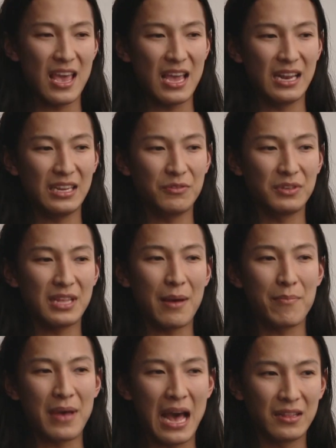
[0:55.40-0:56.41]
And it was
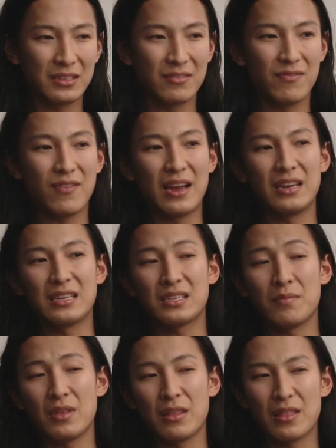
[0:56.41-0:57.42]
that balance of finding
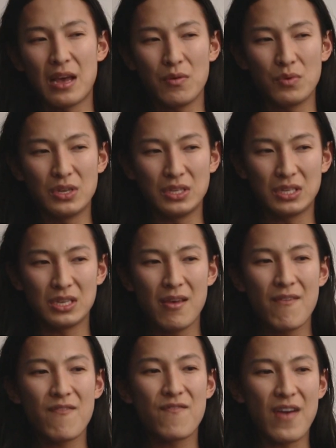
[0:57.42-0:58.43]
something that was
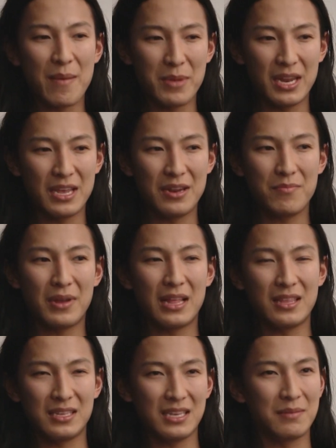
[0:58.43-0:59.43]
feminine, but
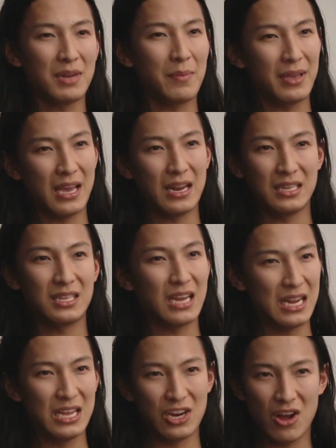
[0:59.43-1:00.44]
at the same time, again, a study in